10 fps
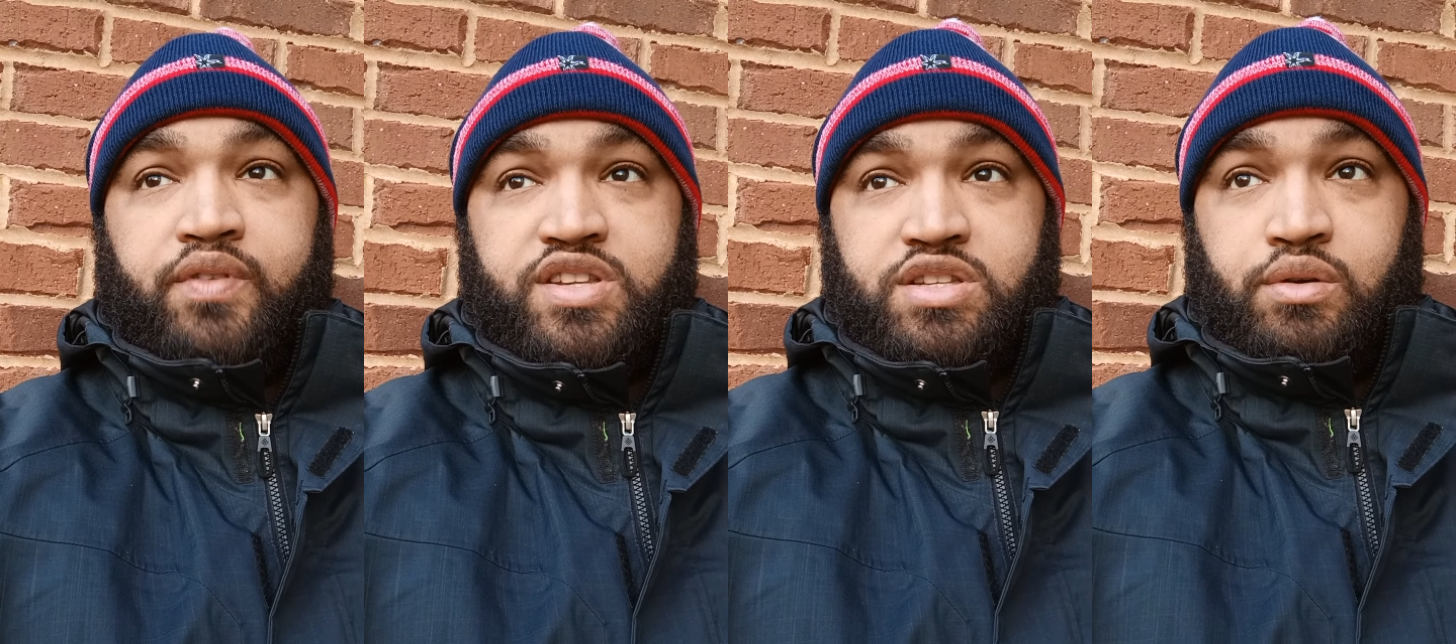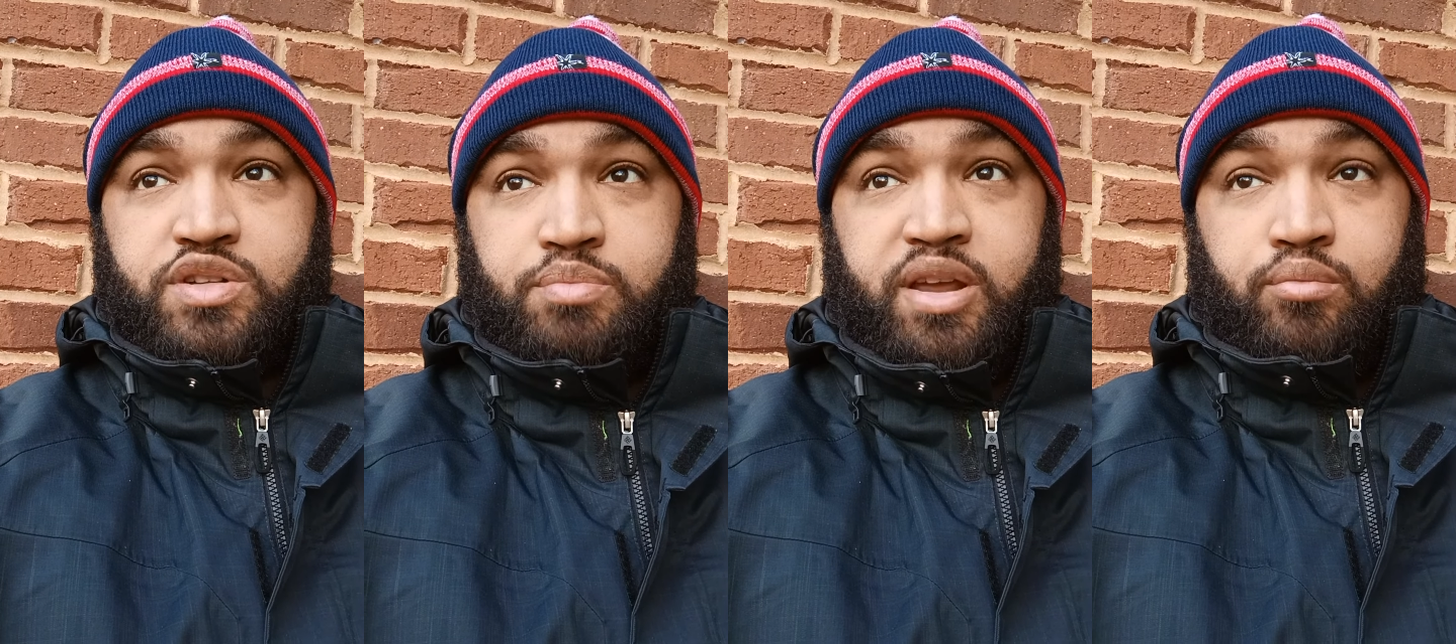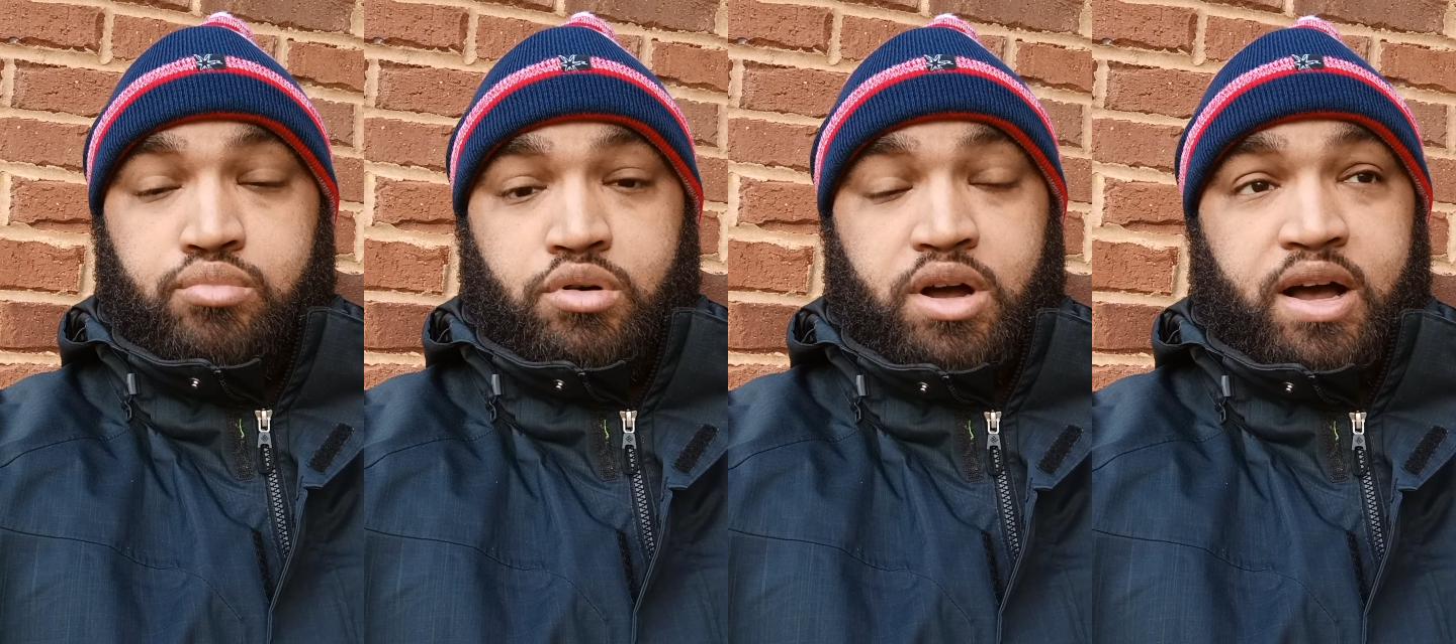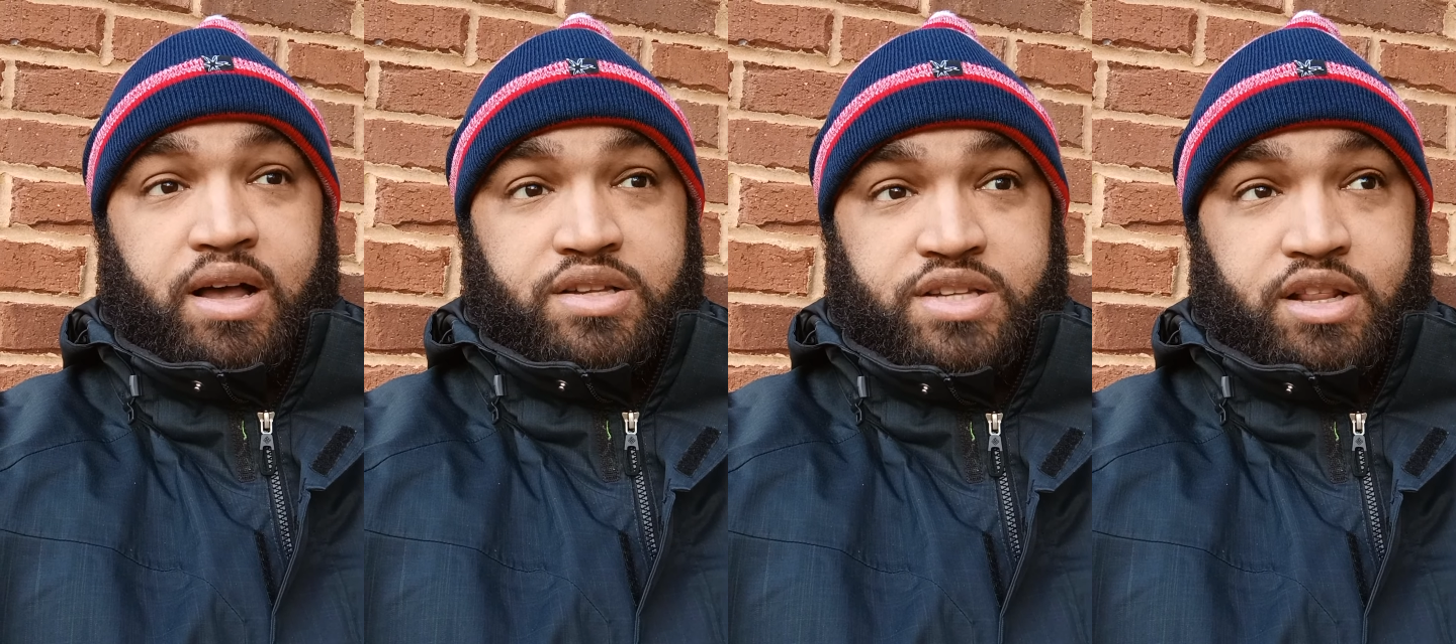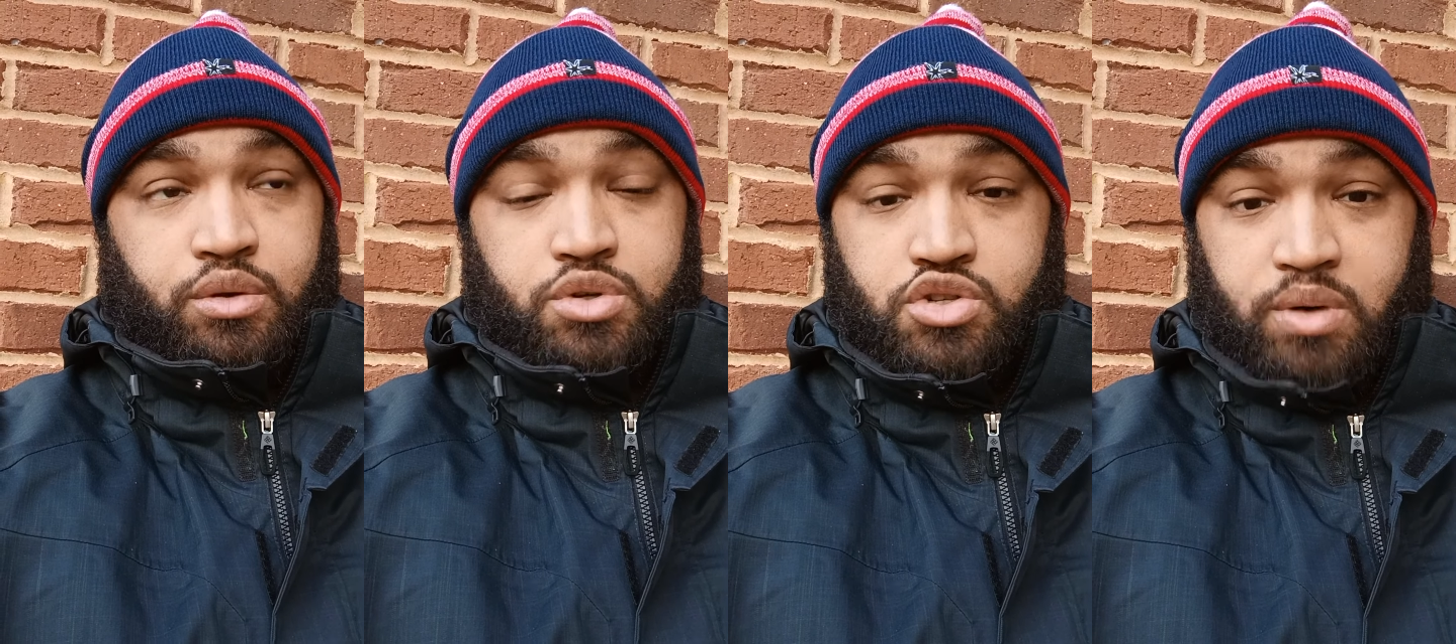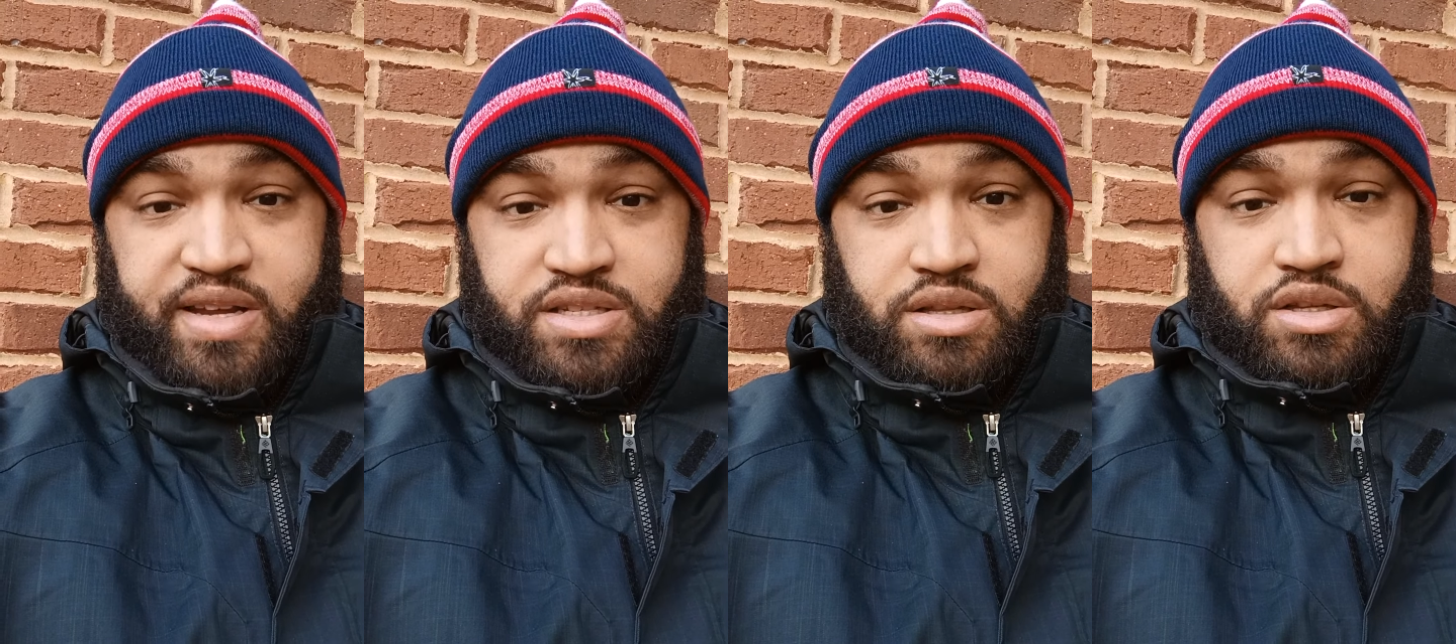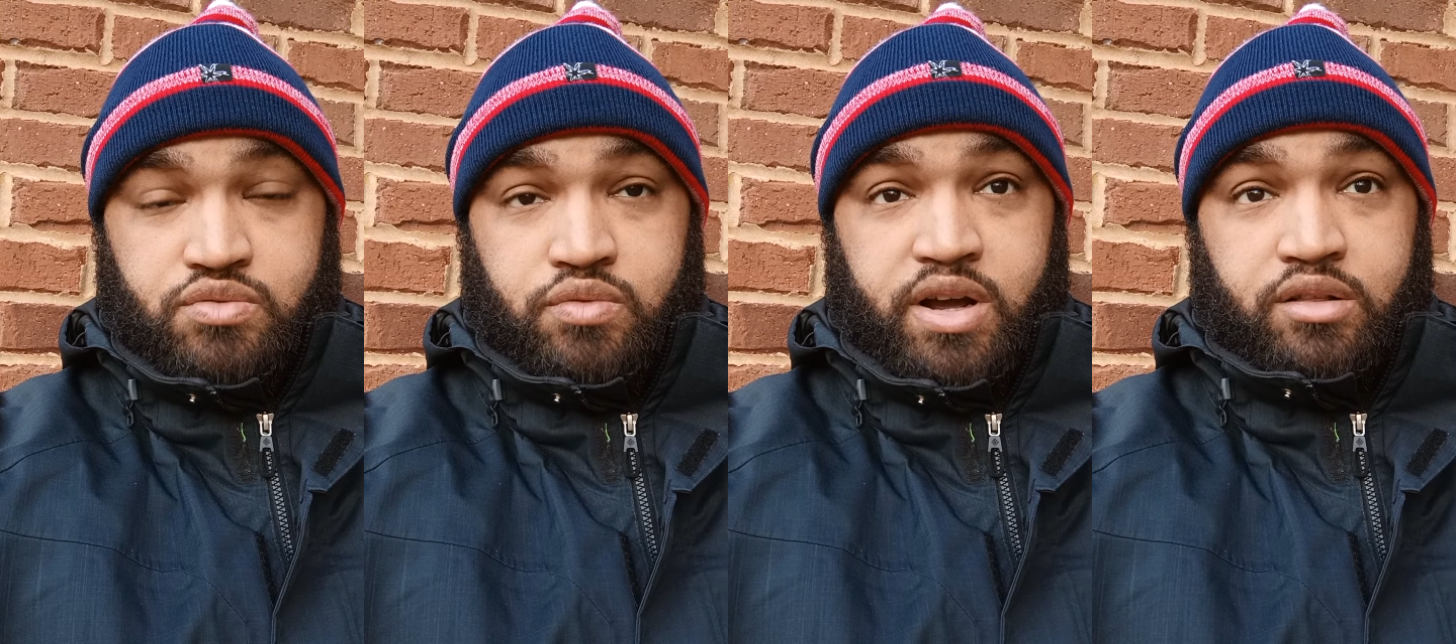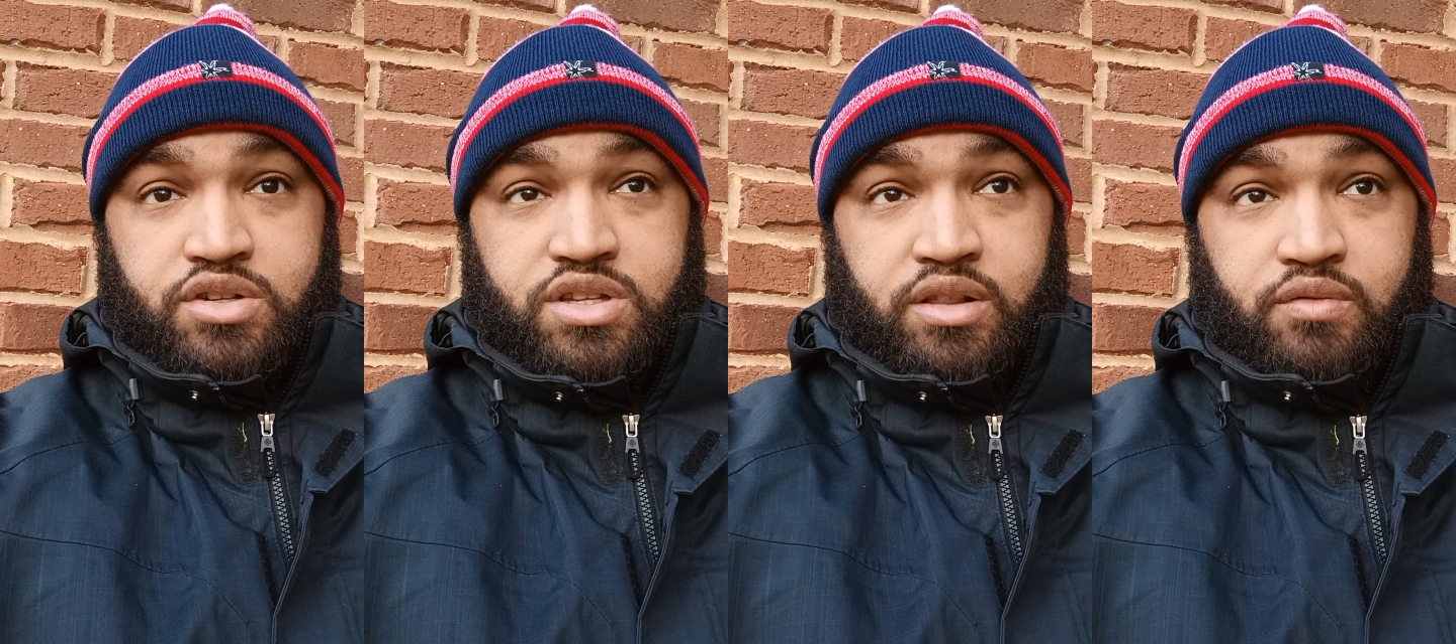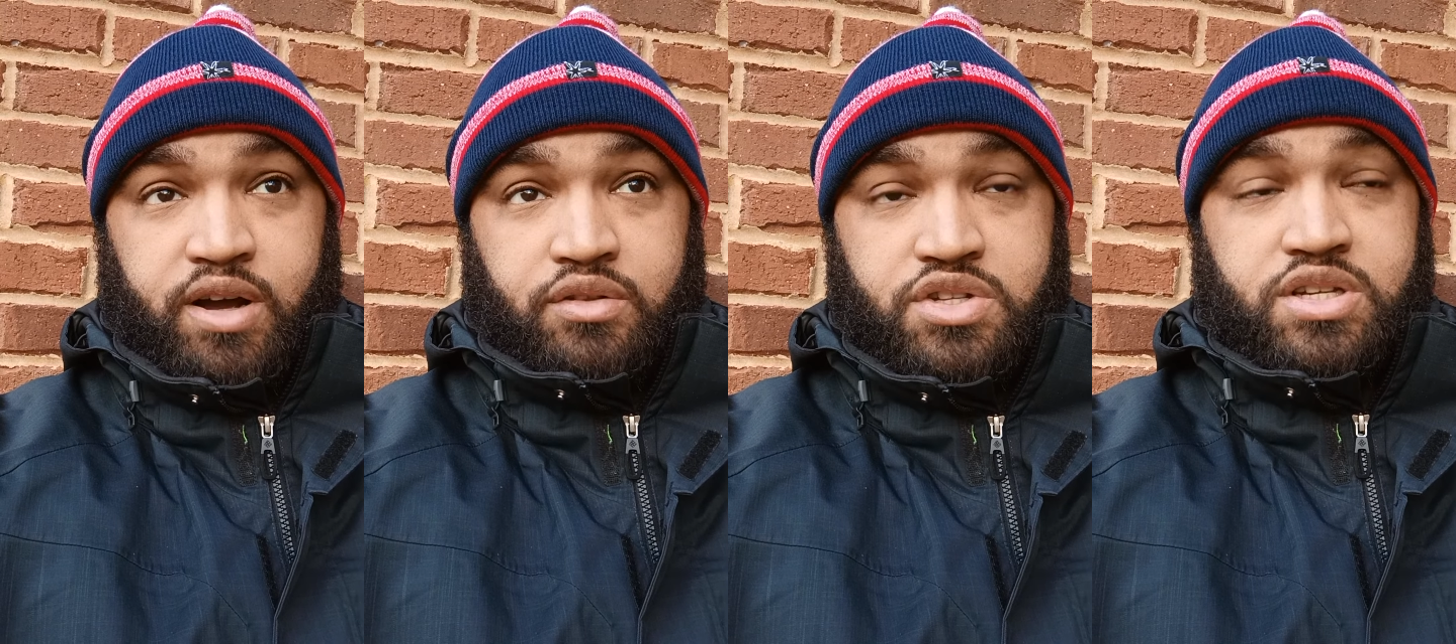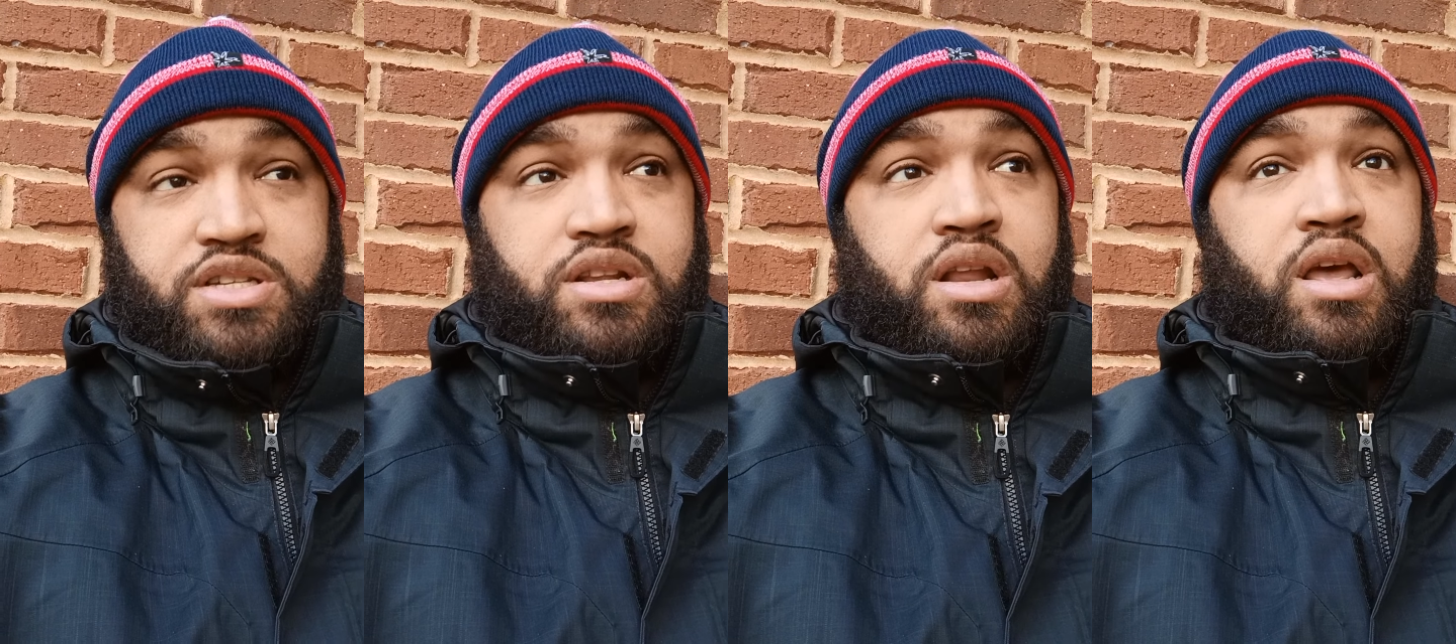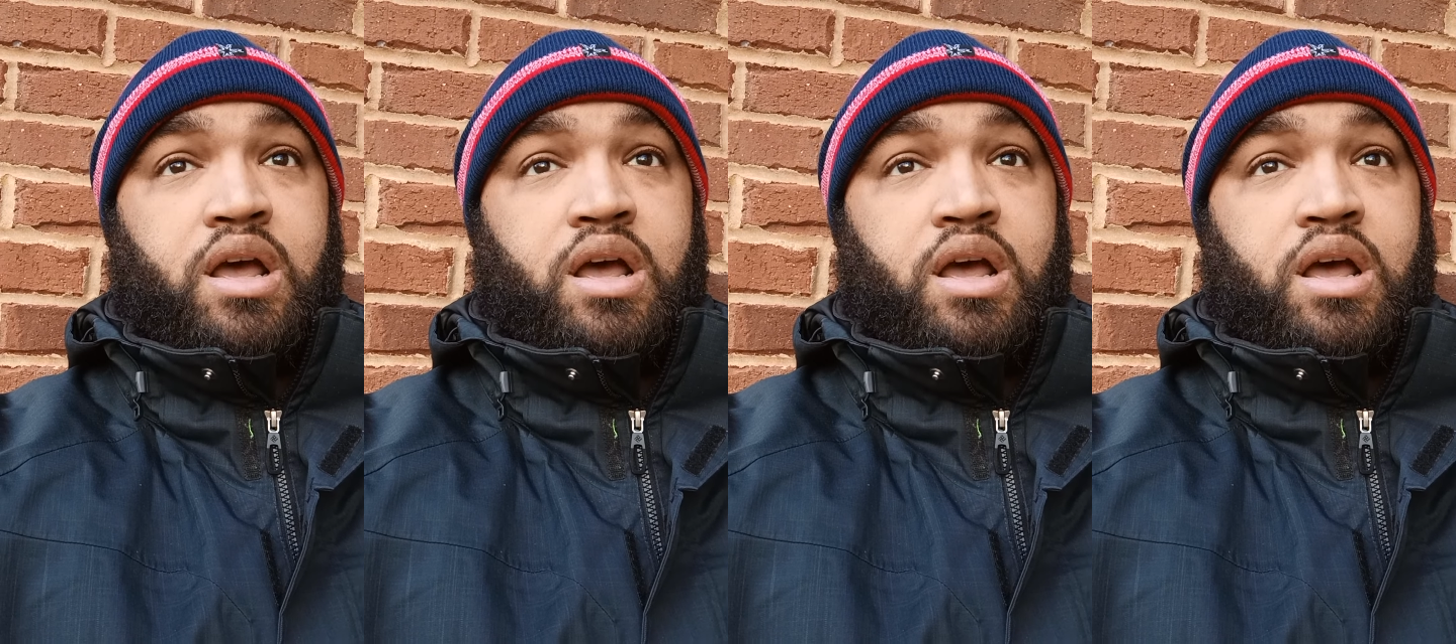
VCU has beaten uh, St. Louis twice in this regular in the regular season.